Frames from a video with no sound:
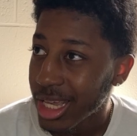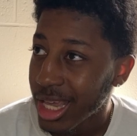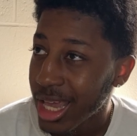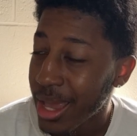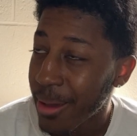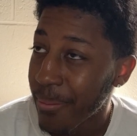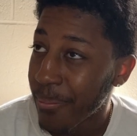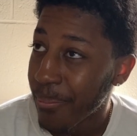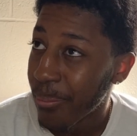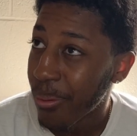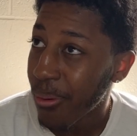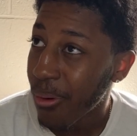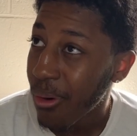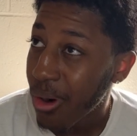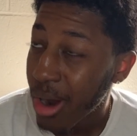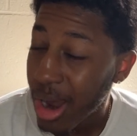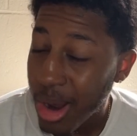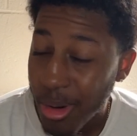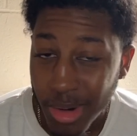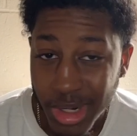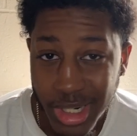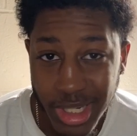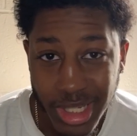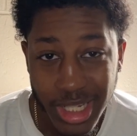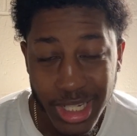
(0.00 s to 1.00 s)
And boy,
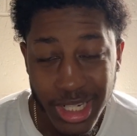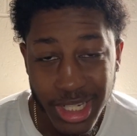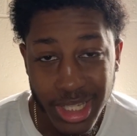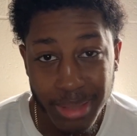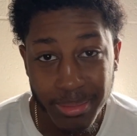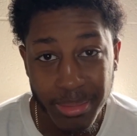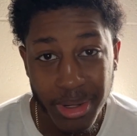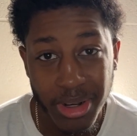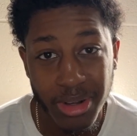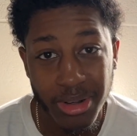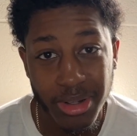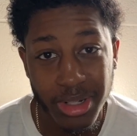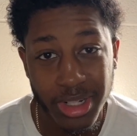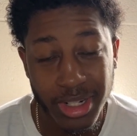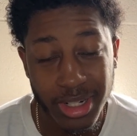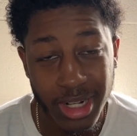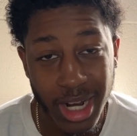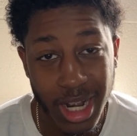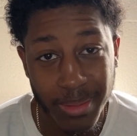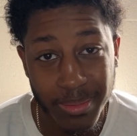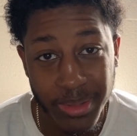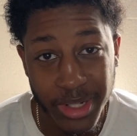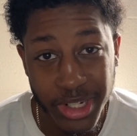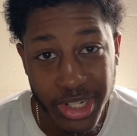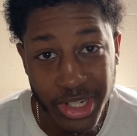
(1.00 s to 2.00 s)
was this the most
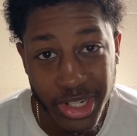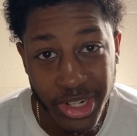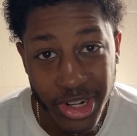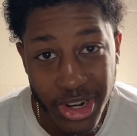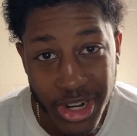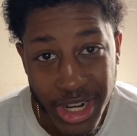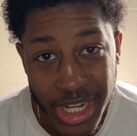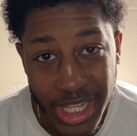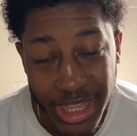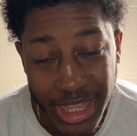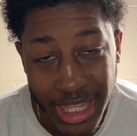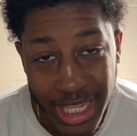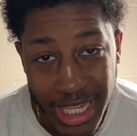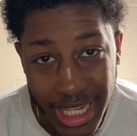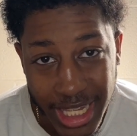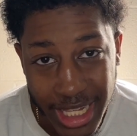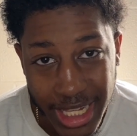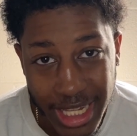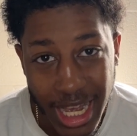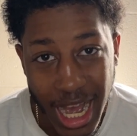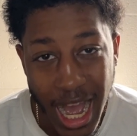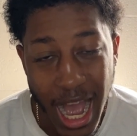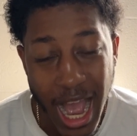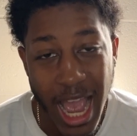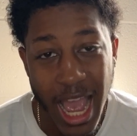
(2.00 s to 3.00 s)
absurd
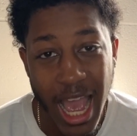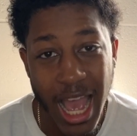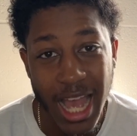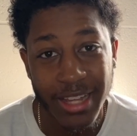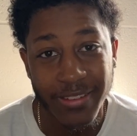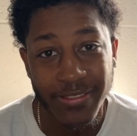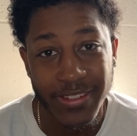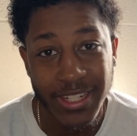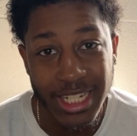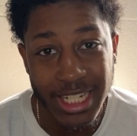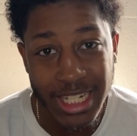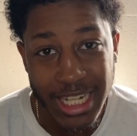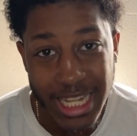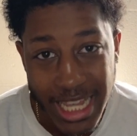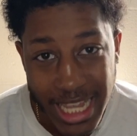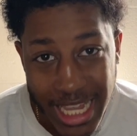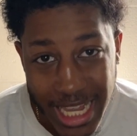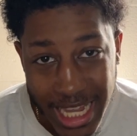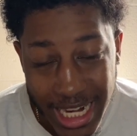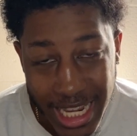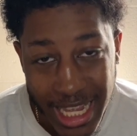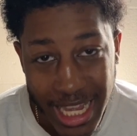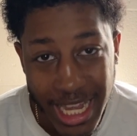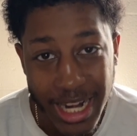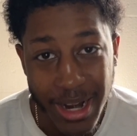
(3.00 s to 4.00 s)
thing I have
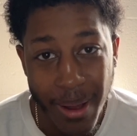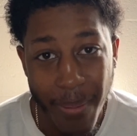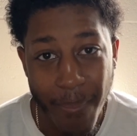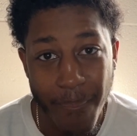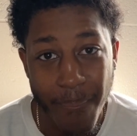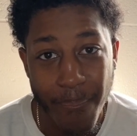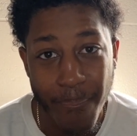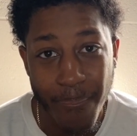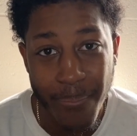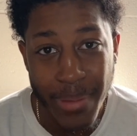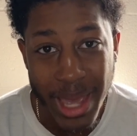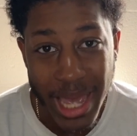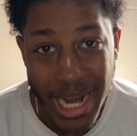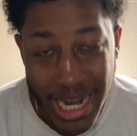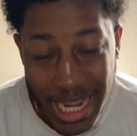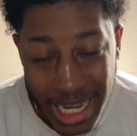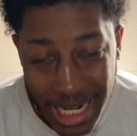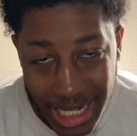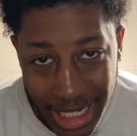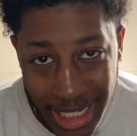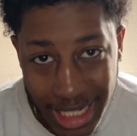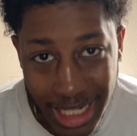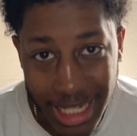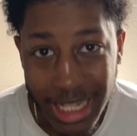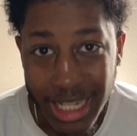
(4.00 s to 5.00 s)
seen in a
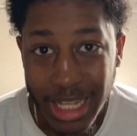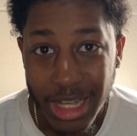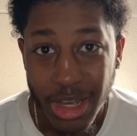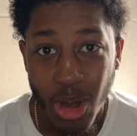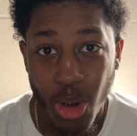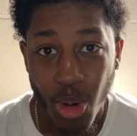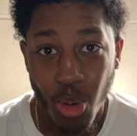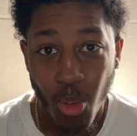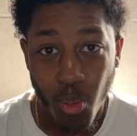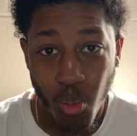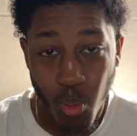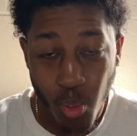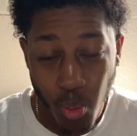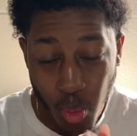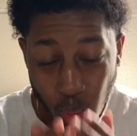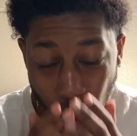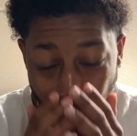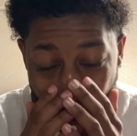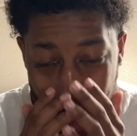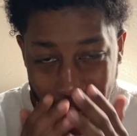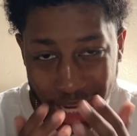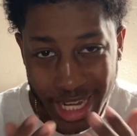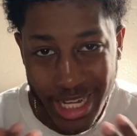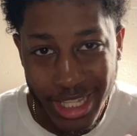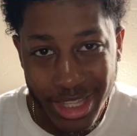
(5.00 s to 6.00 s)
minute.
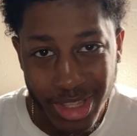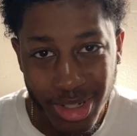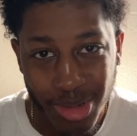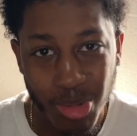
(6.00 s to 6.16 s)
What in the